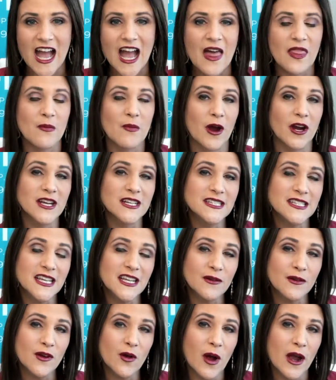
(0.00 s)
The market's going
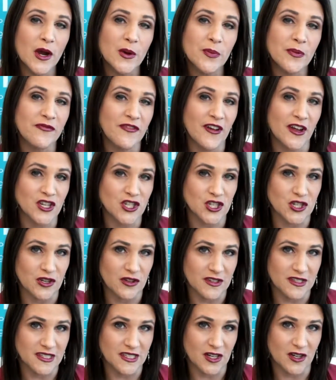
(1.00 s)
to require a professional
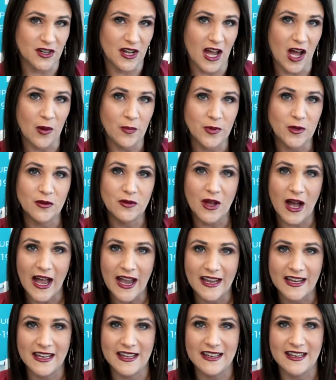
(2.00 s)
this year to help you
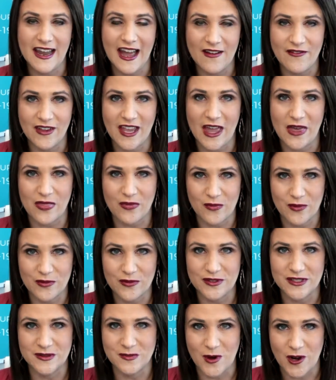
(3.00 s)
guide and navigate through
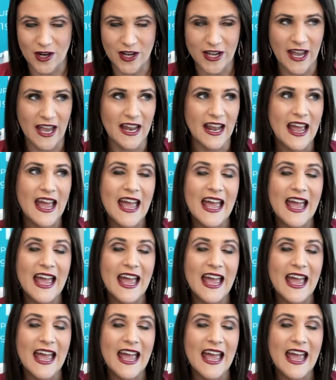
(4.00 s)
this market.